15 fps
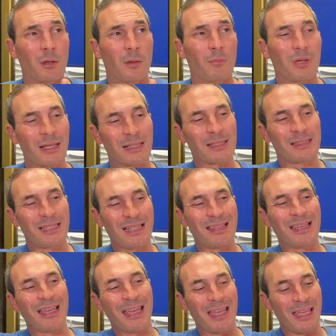but I could see
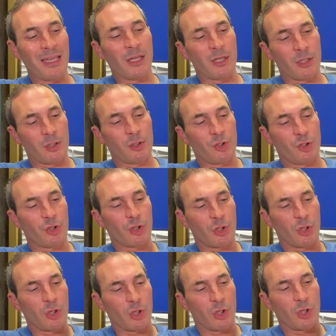the edge
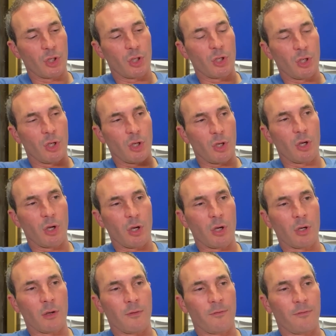
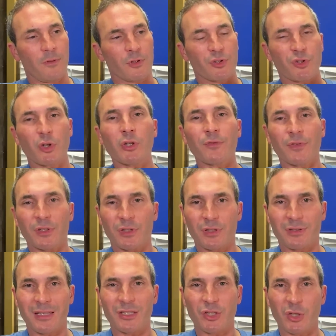of the surface
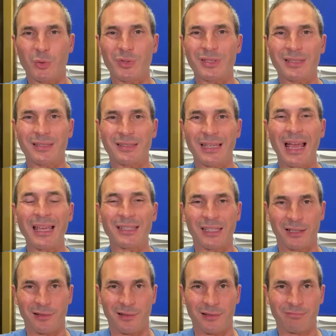that she was
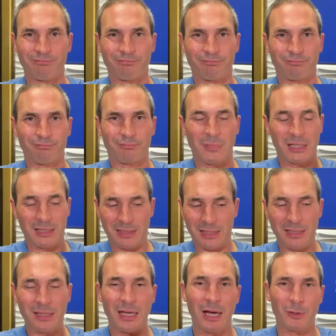standing on. I could see
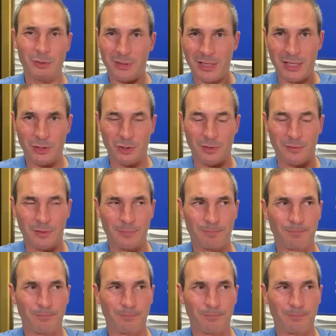the outer edge of it.